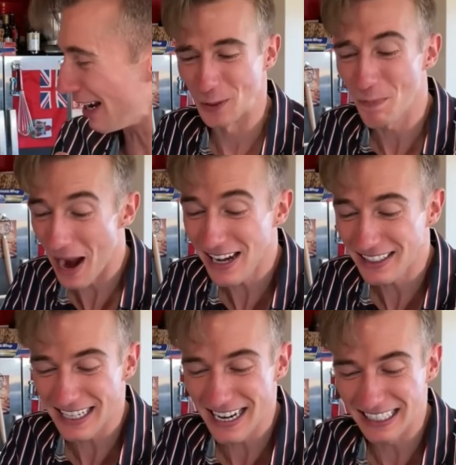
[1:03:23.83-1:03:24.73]

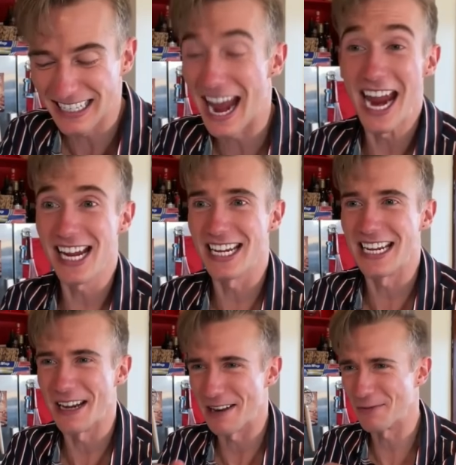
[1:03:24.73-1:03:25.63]
Spicy and
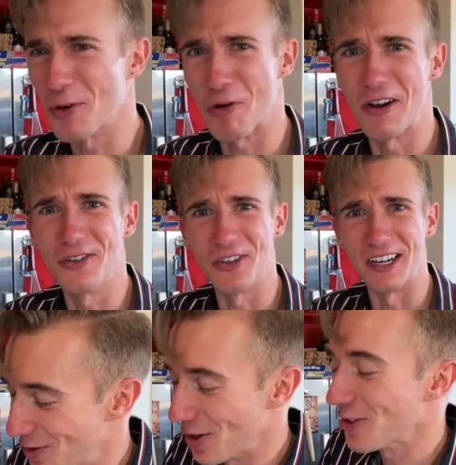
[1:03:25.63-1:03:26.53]
cakey and
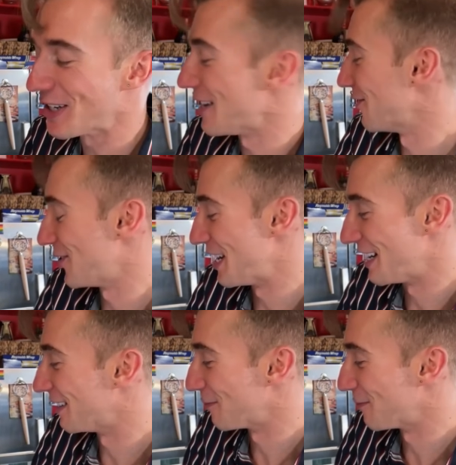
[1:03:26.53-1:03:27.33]
crunchy. Just eat cheese.